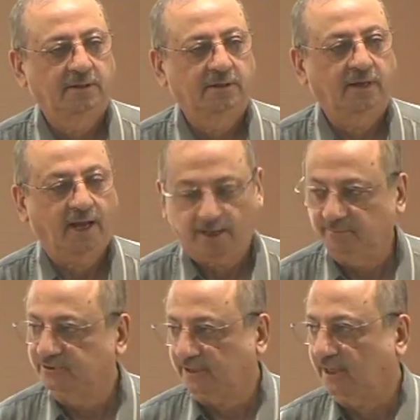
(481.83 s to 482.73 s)

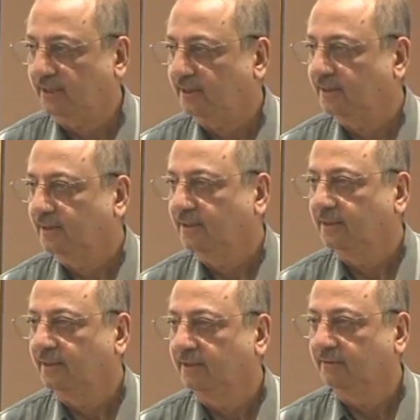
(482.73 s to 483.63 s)
Hamza,
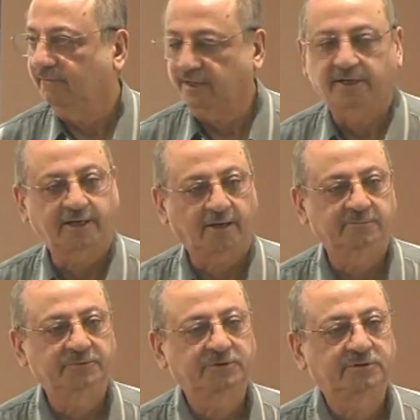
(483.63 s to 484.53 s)
when it
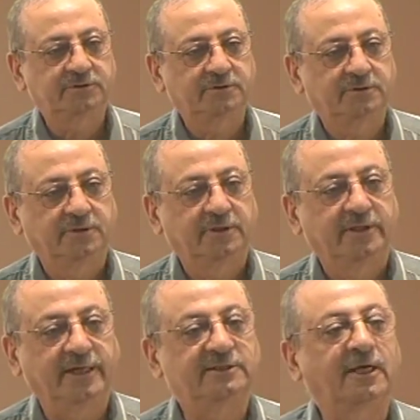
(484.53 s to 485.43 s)
comes,
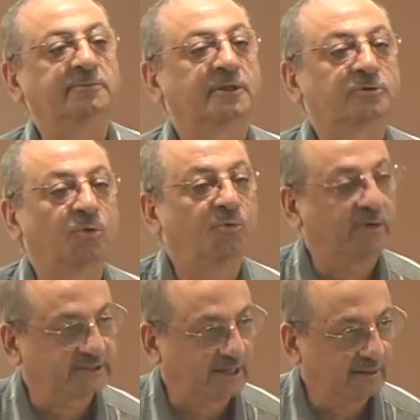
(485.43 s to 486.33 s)
it's Hamzatul Wasal.